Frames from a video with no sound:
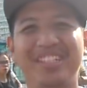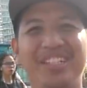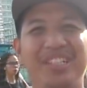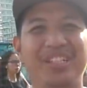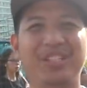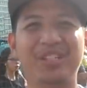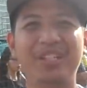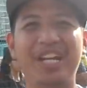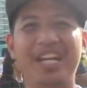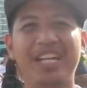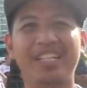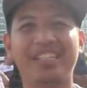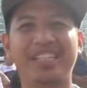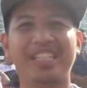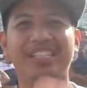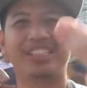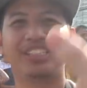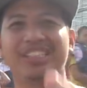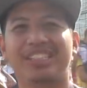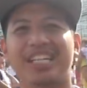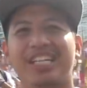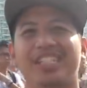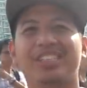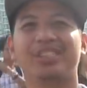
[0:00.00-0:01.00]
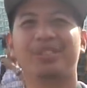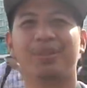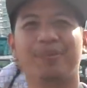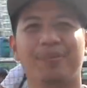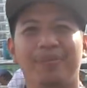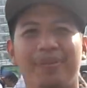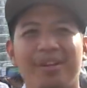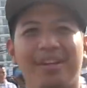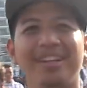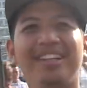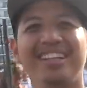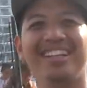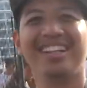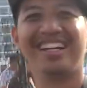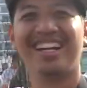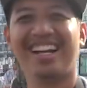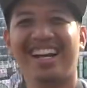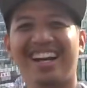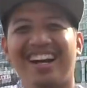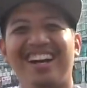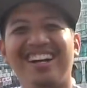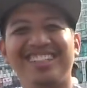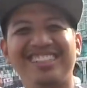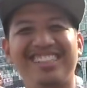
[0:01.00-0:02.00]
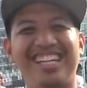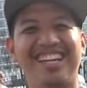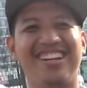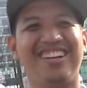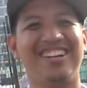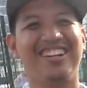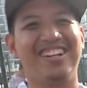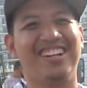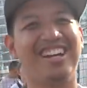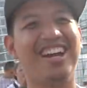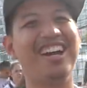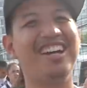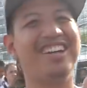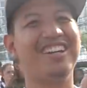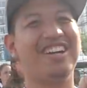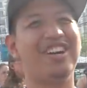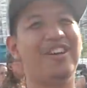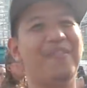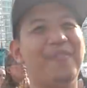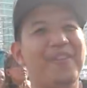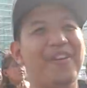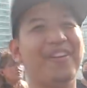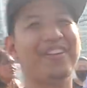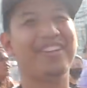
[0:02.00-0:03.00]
Okay. Safe trip, pare. It's nice to meet you. Ah.